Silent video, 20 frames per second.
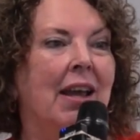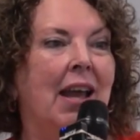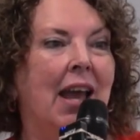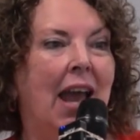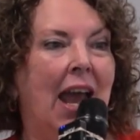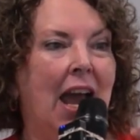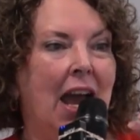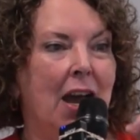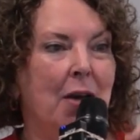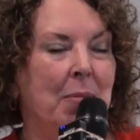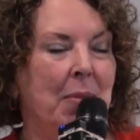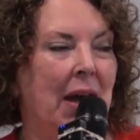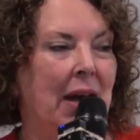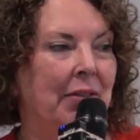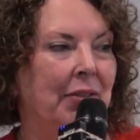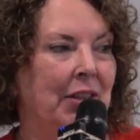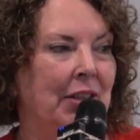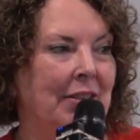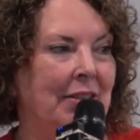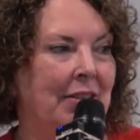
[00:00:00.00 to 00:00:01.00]
How
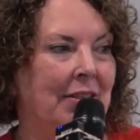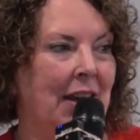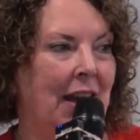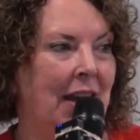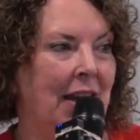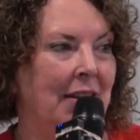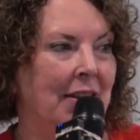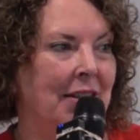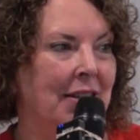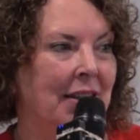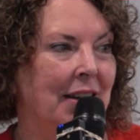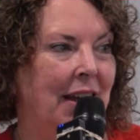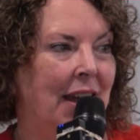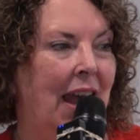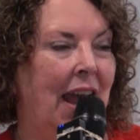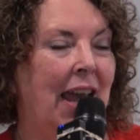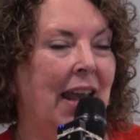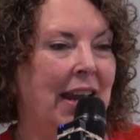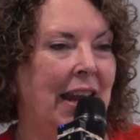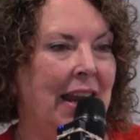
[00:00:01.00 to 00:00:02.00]
about this date?
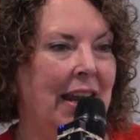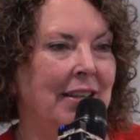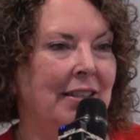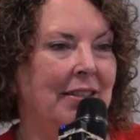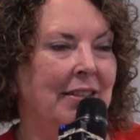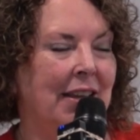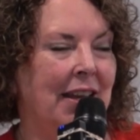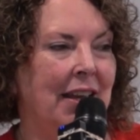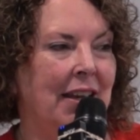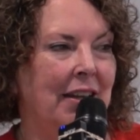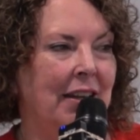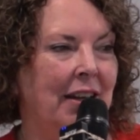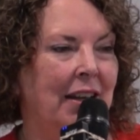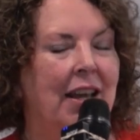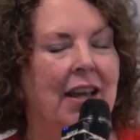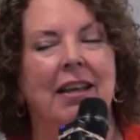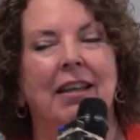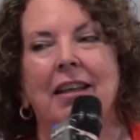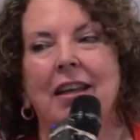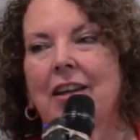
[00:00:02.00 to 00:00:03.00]
And he said,
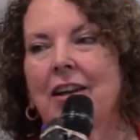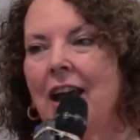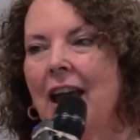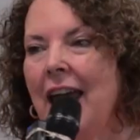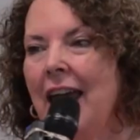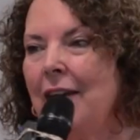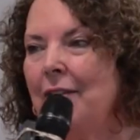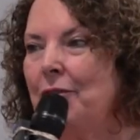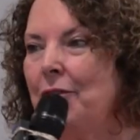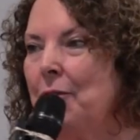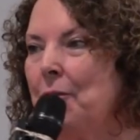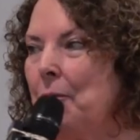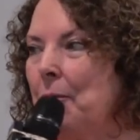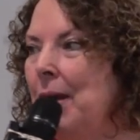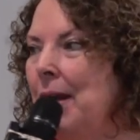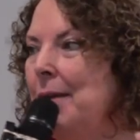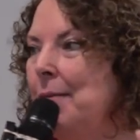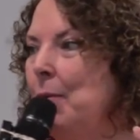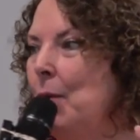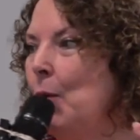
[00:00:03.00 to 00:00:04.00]
can I have
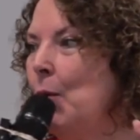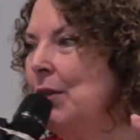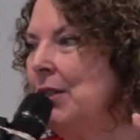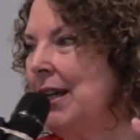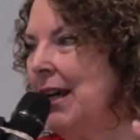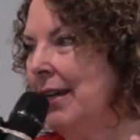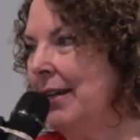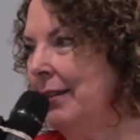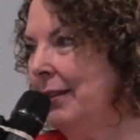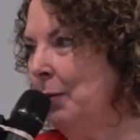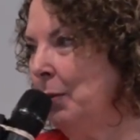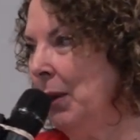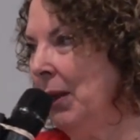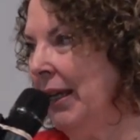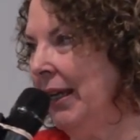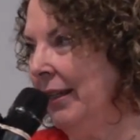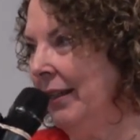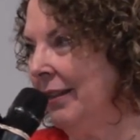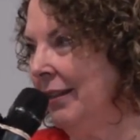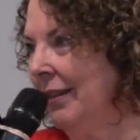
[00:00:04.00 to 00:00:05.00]
3 more days,
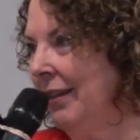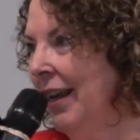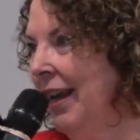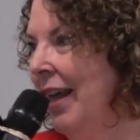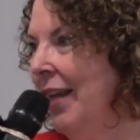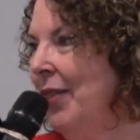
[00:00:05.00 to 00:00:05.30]
please?